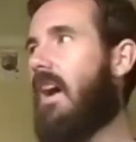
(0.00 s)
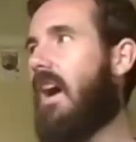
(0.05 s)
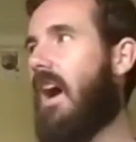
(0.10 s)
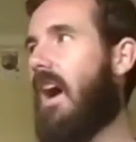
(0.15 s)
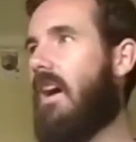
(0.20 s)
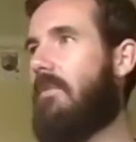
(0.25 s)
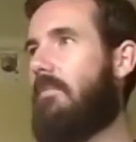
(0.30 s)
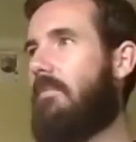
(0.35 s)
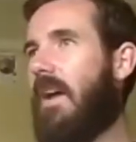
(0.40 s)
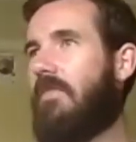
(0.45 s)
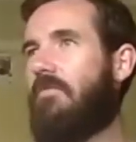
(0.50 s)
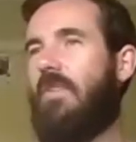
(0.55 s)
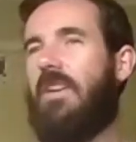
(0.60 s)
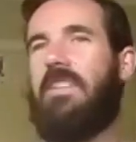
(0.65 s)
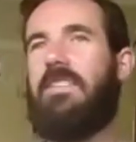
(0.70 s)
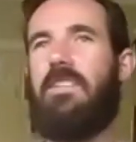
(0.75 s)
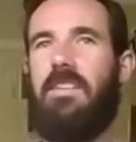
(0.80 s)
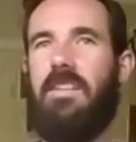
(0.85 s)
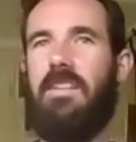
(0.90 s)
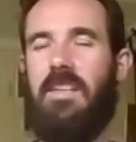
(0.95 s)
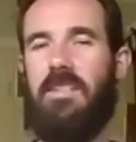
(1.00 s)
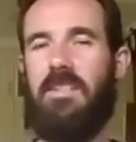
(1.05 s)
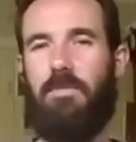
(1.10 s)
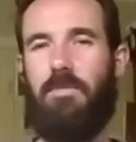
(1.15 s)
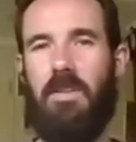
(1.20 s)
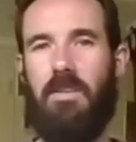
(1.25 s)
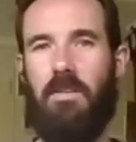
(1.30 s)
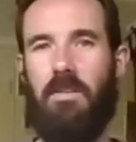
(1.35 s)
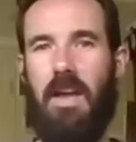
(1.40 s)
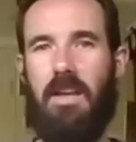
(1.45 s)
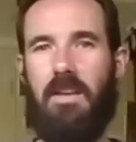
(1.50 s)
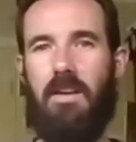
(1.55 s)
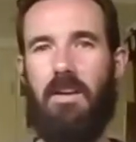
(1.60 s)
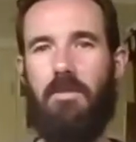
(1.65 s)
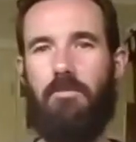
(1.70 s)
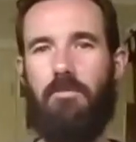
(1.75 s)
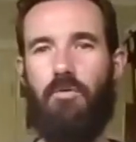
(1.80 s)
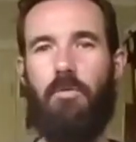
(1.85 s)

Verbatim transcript: Um, and recently there's been like uh,